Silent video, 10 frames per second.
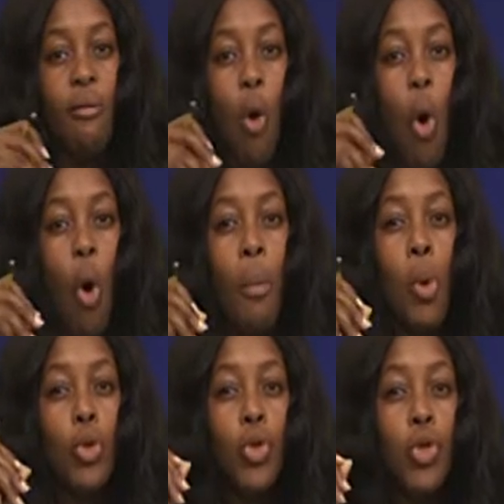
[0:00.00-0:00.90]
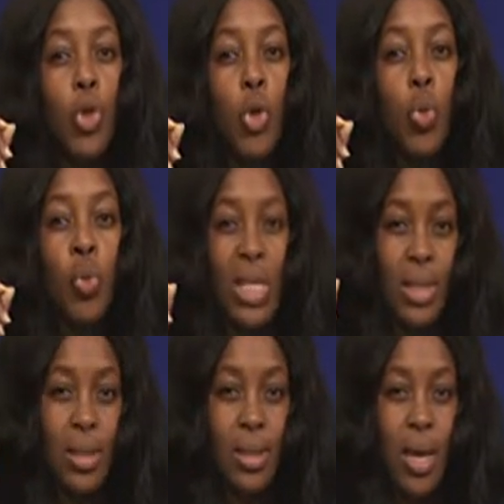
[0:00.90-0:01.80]
for almost 2
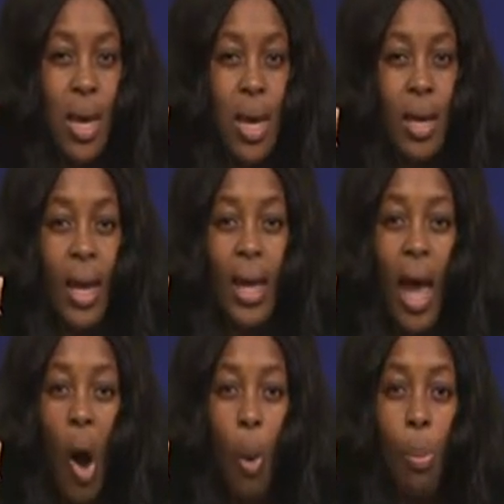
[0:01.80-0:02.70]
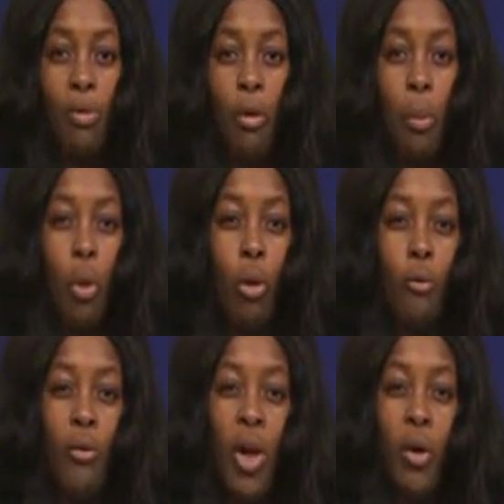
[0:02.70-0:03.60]
weeks, getting help from
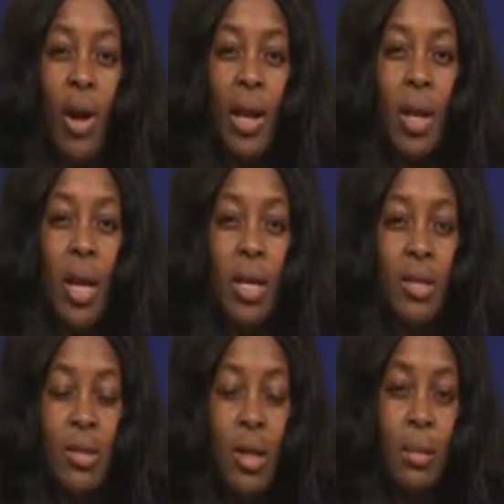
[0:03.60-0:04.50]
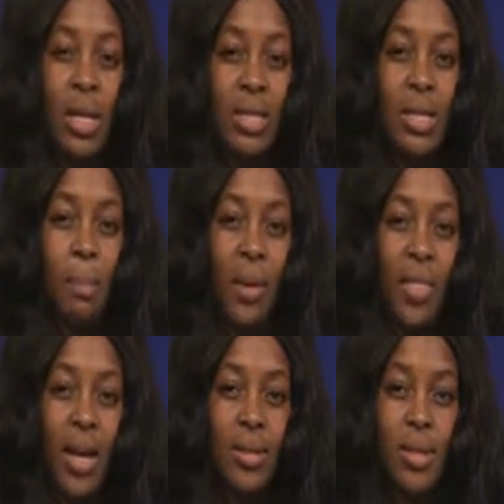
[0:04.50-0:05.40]
Confederate
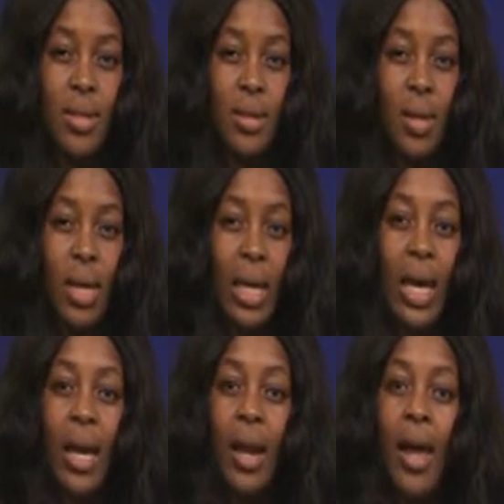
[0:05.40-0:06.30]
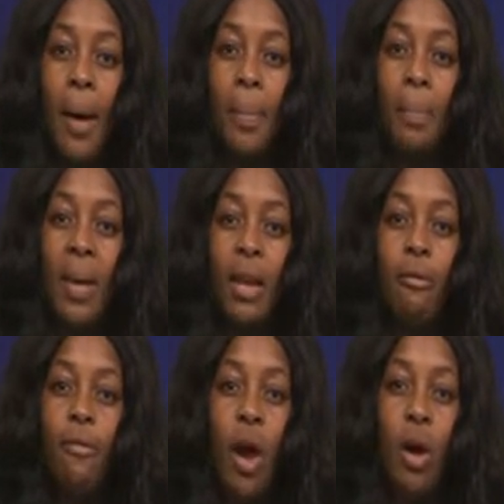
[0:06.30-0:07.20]
sympathizers. He ended up being
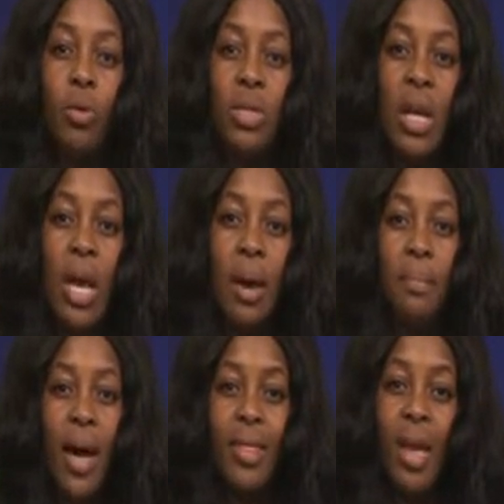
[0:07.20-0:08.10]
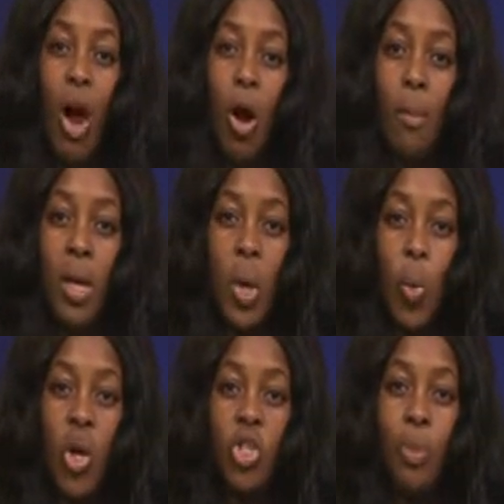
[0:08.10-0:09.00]
found by the army,
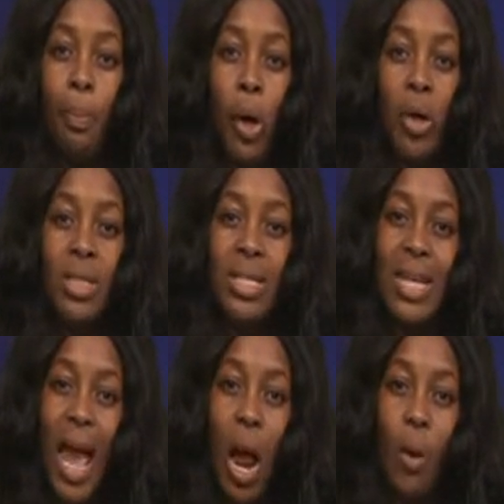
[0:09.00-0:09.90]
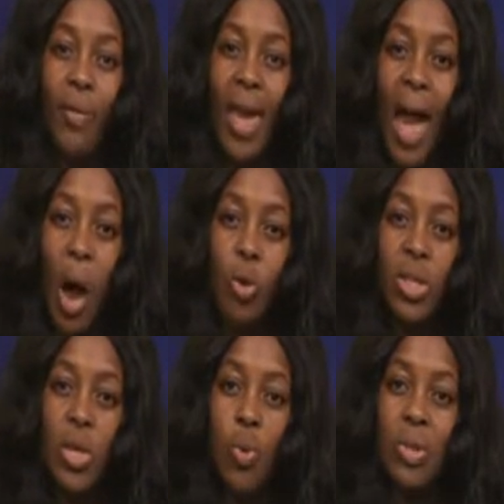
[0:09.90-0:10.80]
which burnt down the house
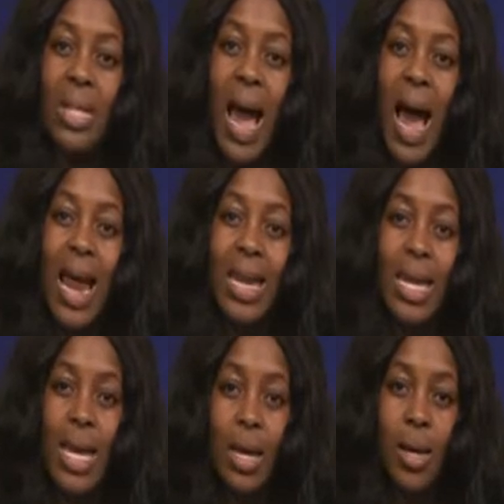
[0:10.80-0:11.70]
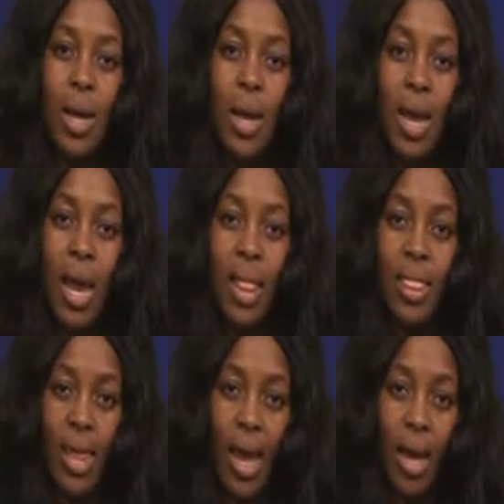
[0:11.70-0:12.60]
he was hiding in
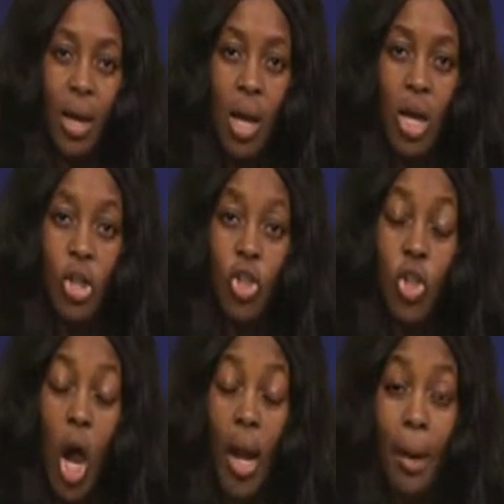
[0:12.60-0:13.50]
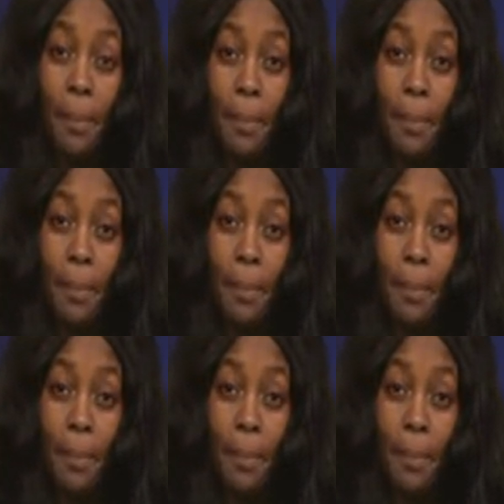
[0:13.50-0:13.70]
and then shot him.